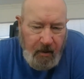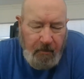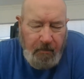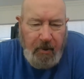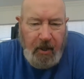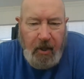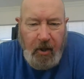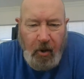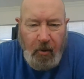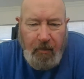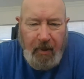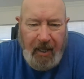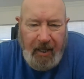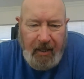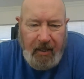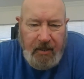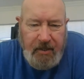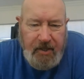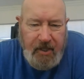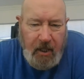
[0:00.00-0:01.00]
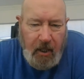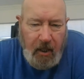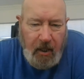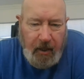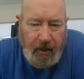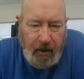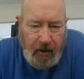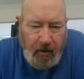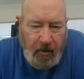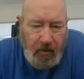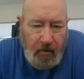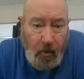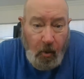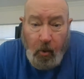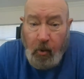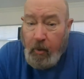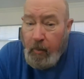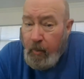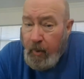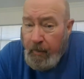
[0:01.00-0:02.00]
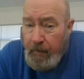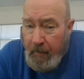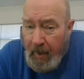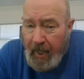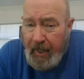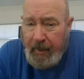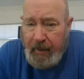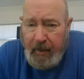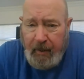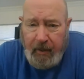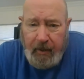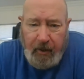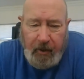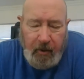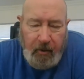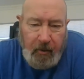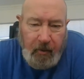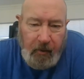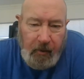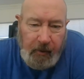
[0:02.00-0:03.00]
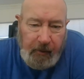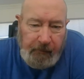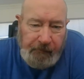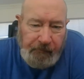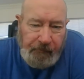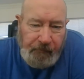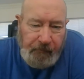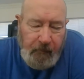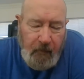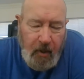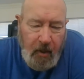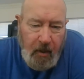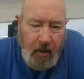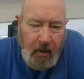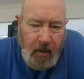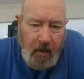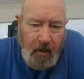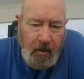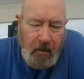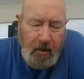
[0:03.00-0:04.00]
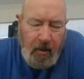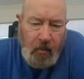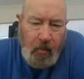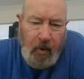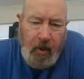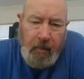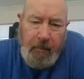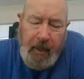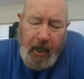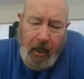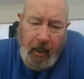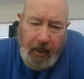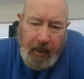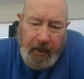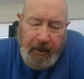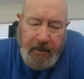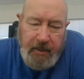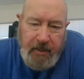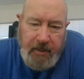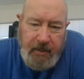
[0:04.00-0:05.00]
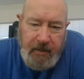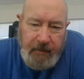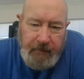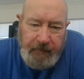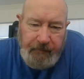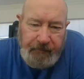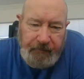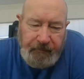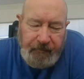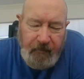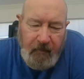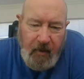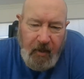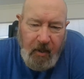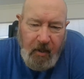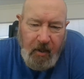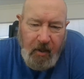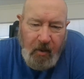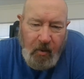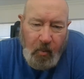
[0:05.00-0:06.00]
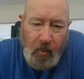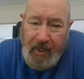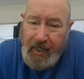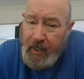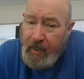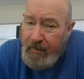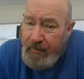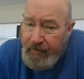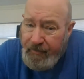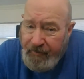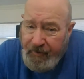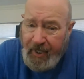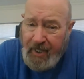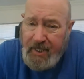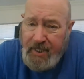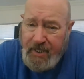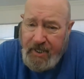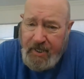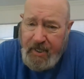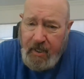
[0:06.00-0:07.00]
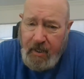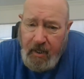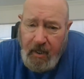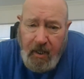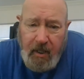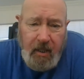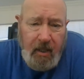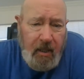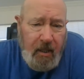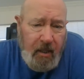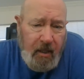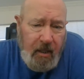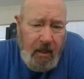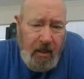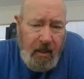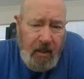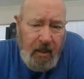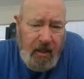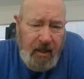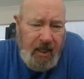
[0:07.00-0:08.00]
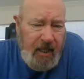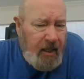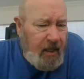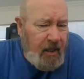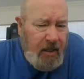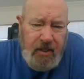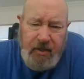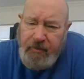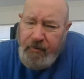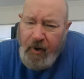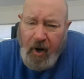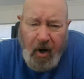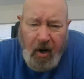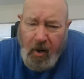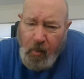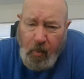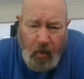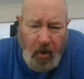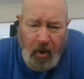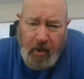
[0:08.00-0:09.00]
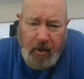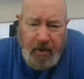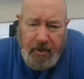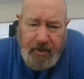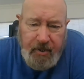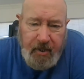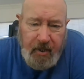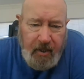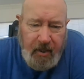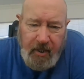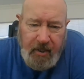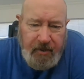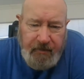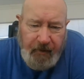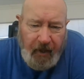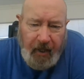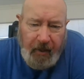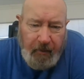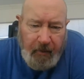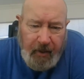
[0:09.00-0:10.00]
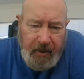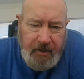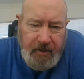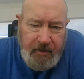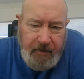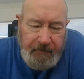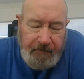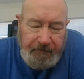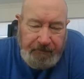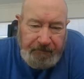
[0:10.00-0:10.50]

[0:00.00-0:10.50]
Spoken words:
But nobody is telling you or reminding you that we're Americans. We have faced things far worse than this virus.